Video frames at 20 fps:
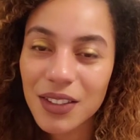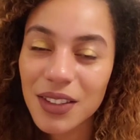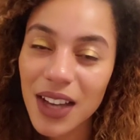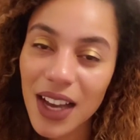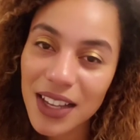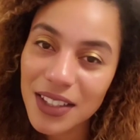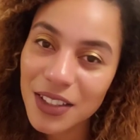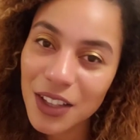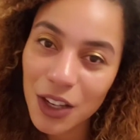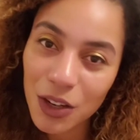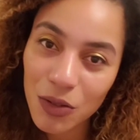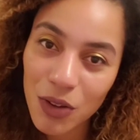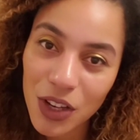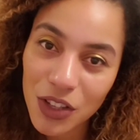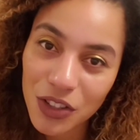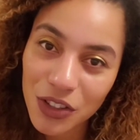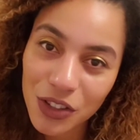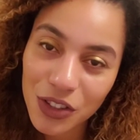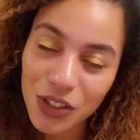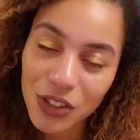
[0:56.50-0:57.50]
guys gotta
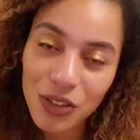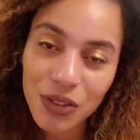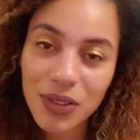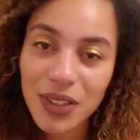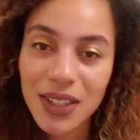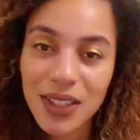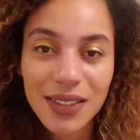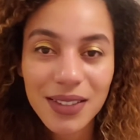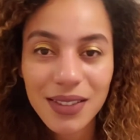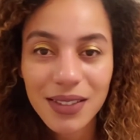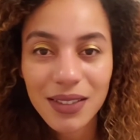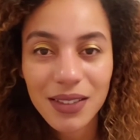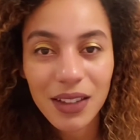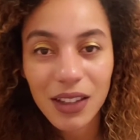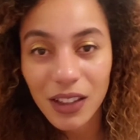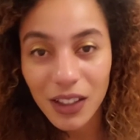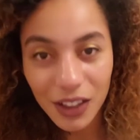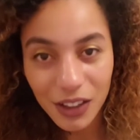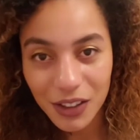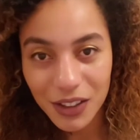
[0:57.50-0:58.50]
watch the show. He's a
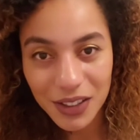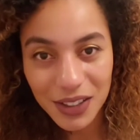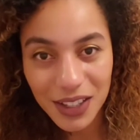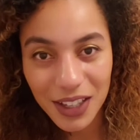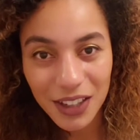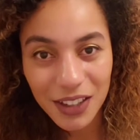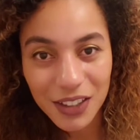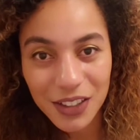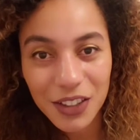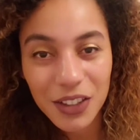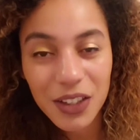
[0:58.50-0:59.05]
hilarious character.